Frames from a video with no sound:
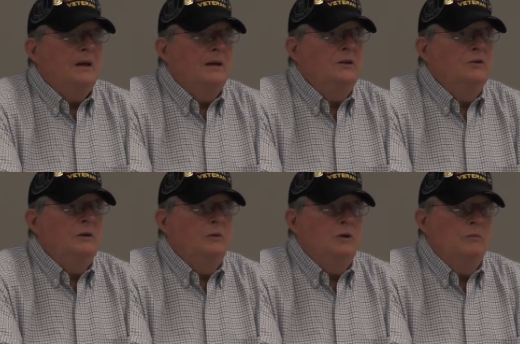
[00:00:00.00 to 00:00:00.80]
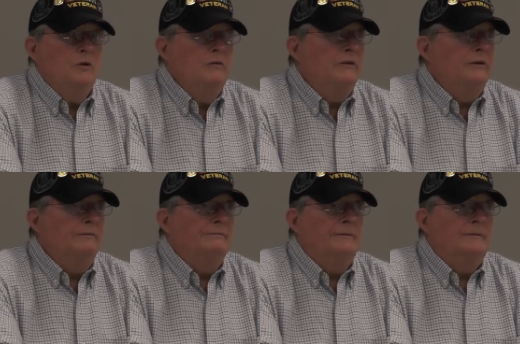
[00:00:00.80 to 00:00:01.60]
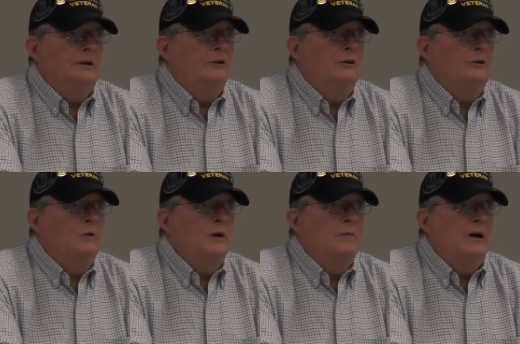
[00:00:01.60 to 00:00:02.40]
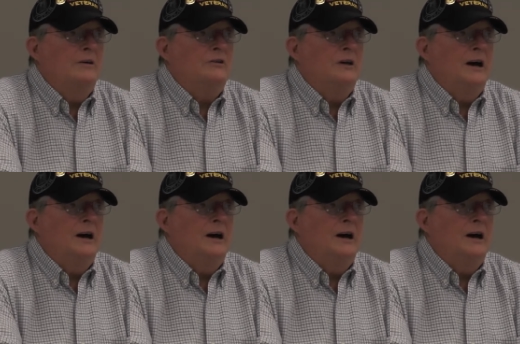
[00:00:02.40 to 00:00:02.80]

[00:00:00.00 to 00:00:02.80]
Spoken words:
And when you're moving 120 miles an